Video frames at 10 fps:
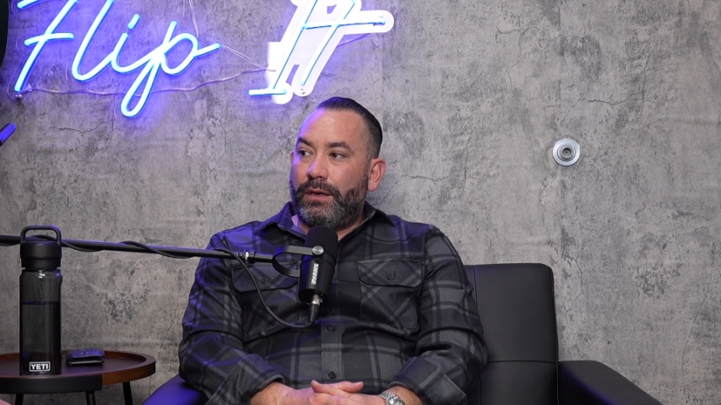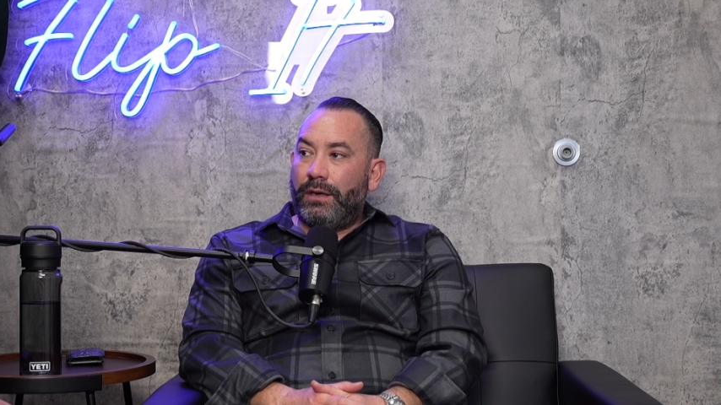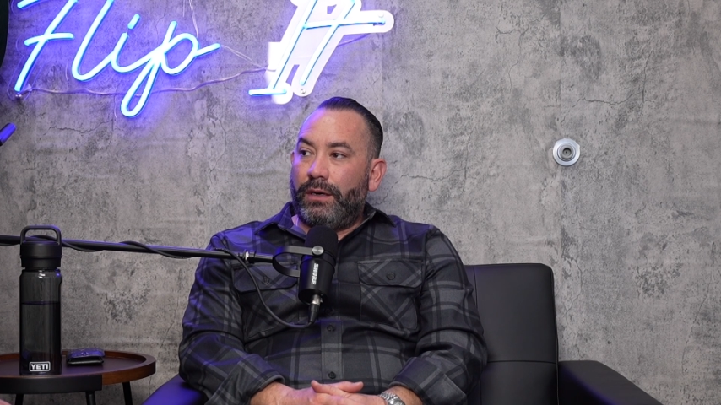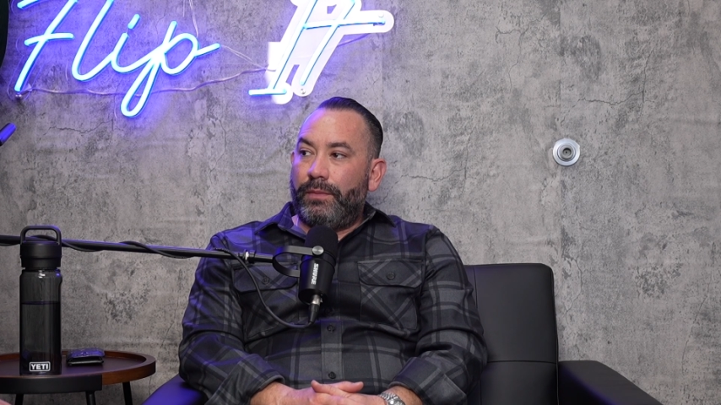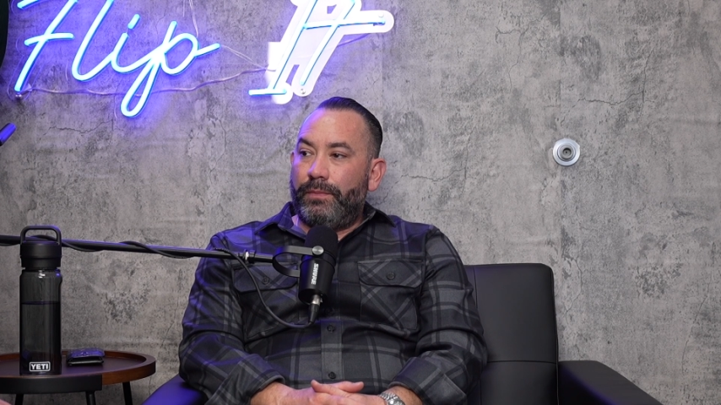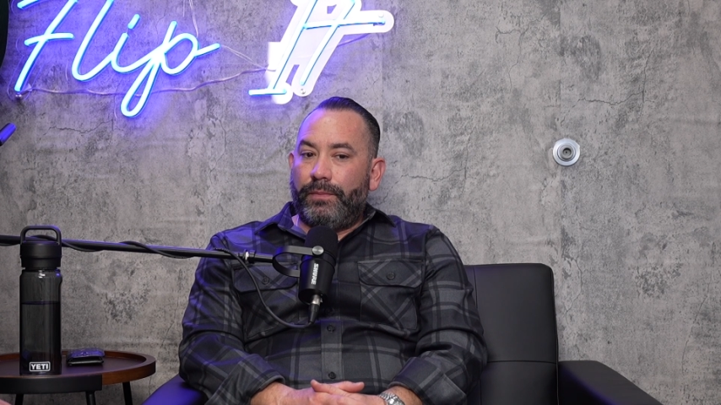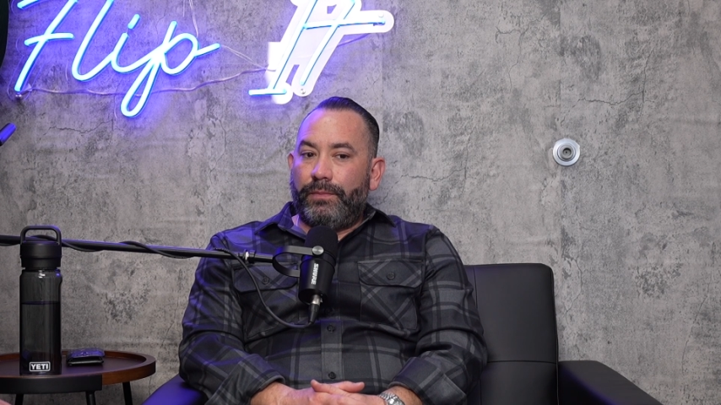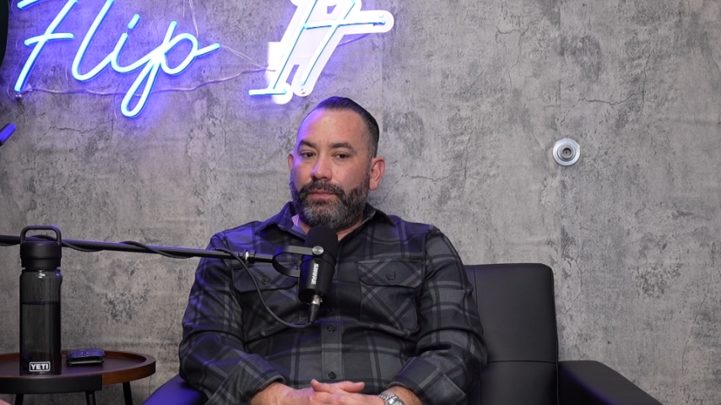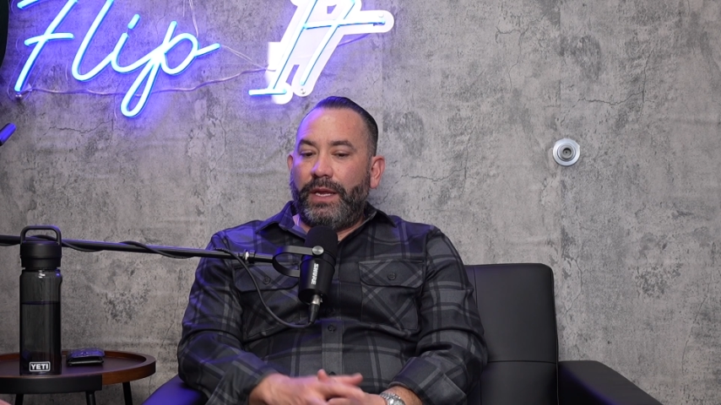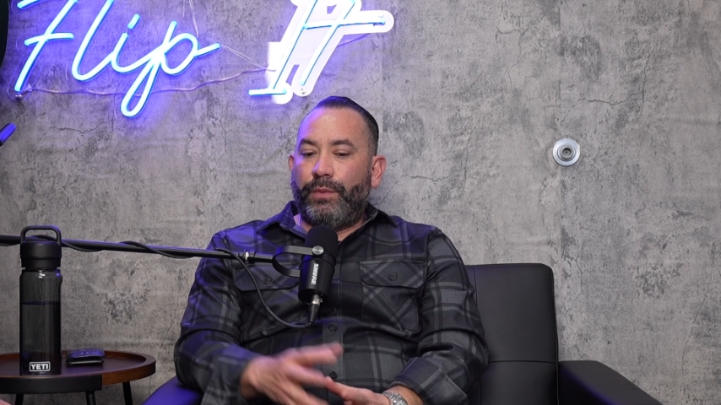
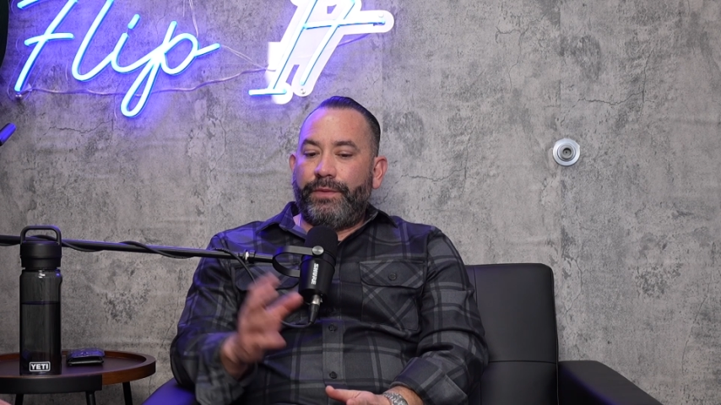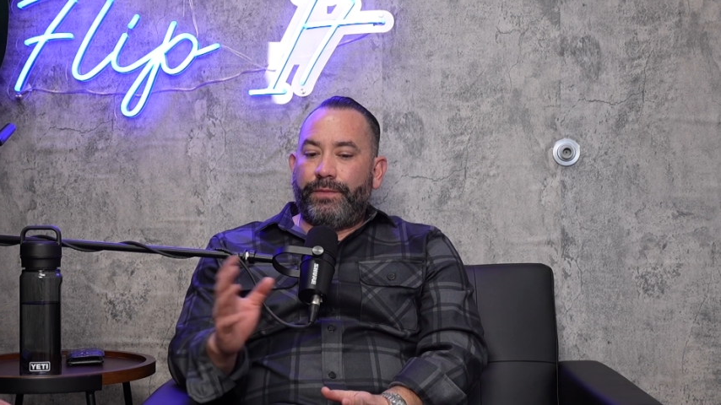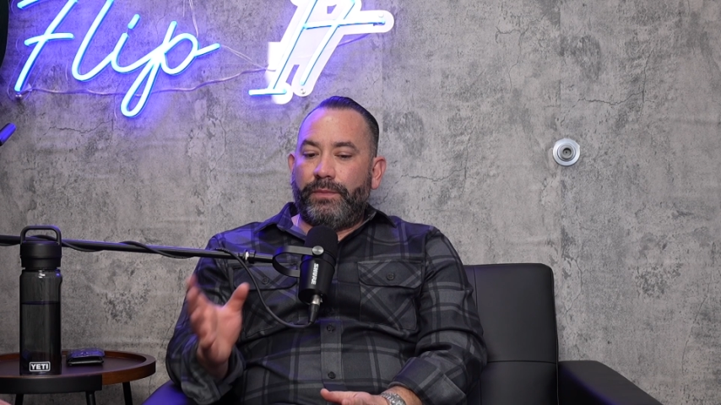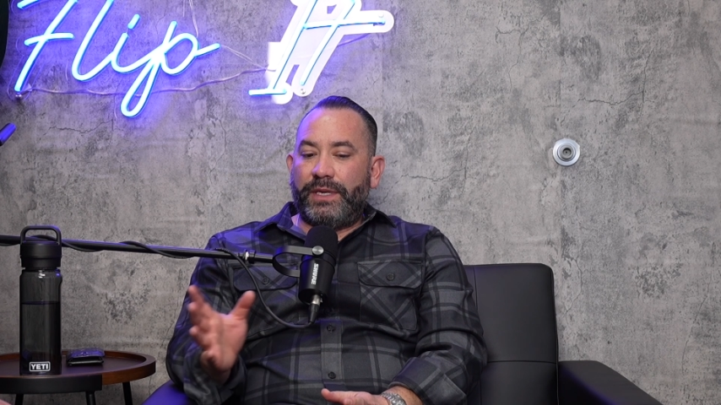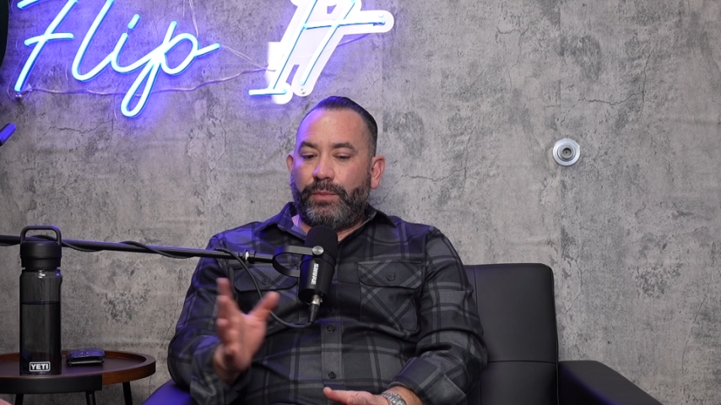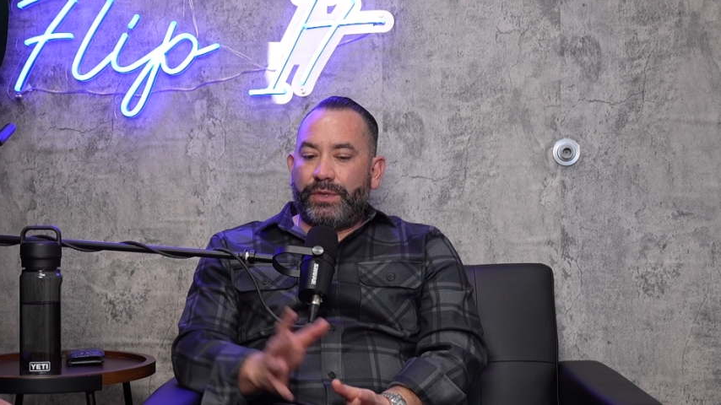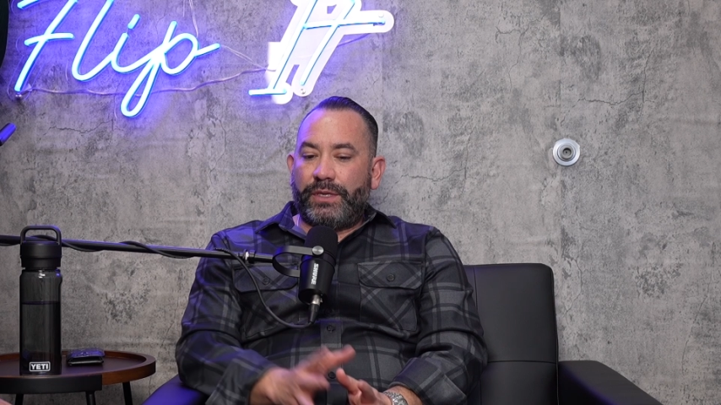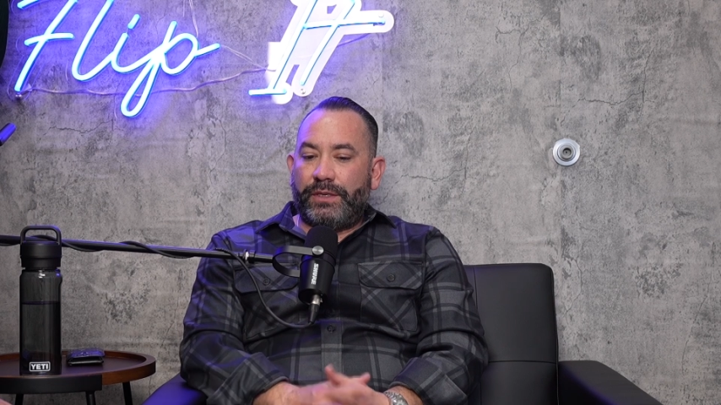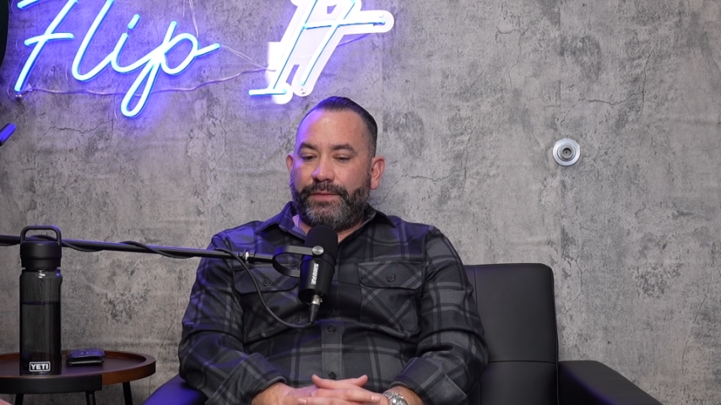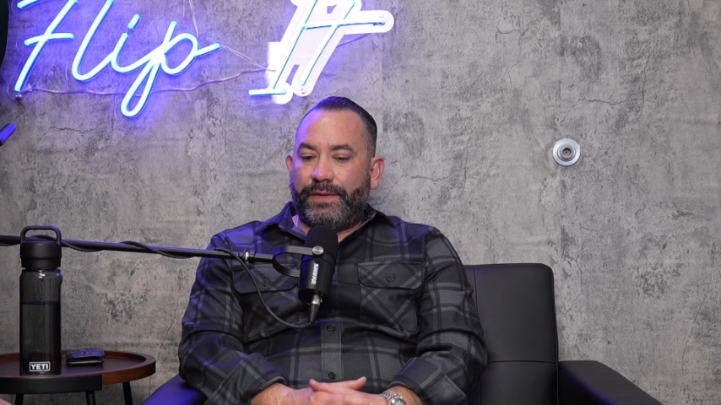It went from
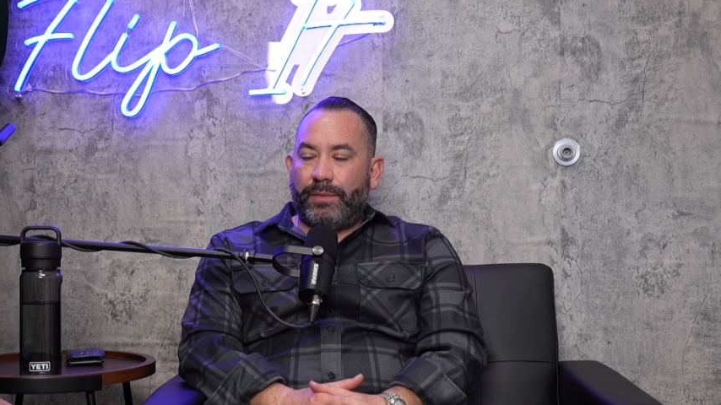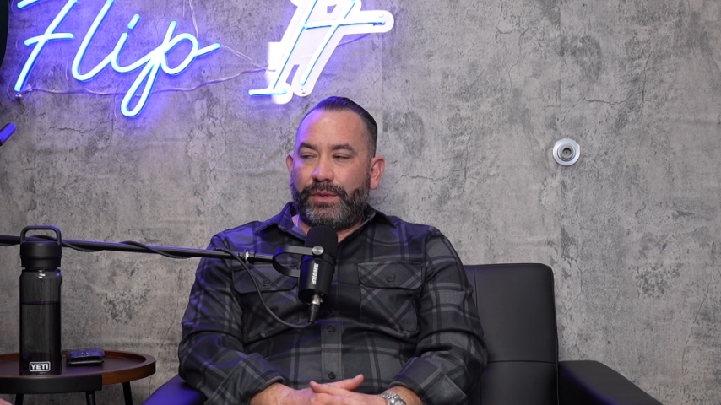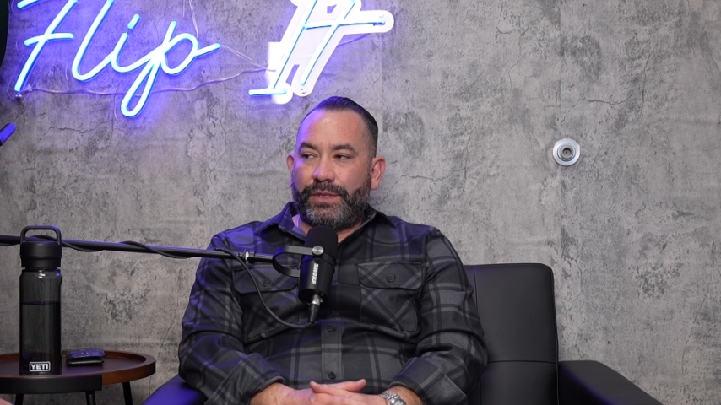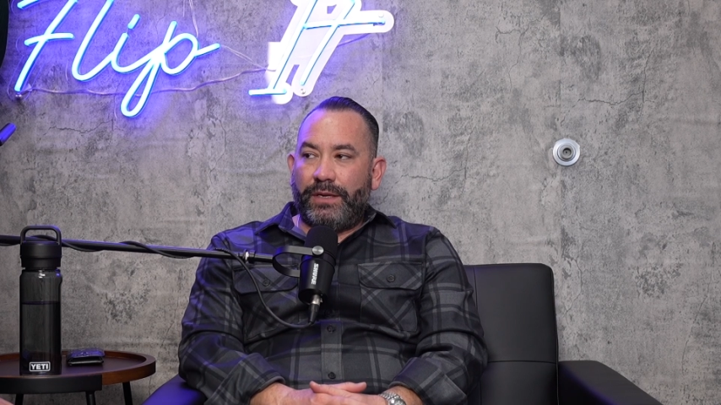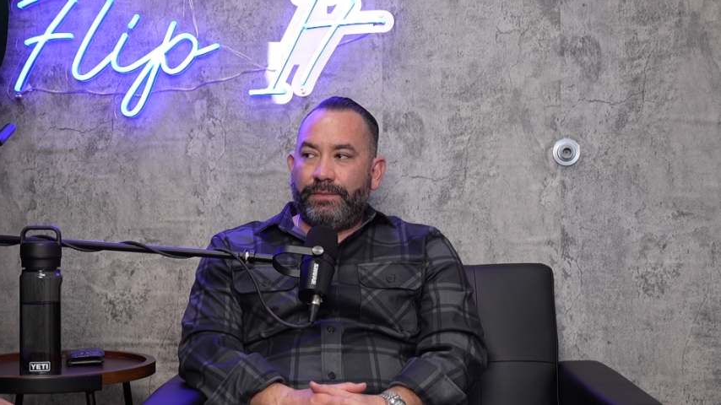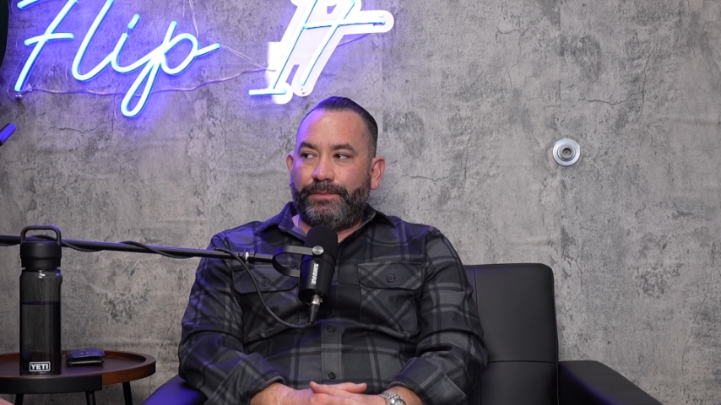10% to 5%.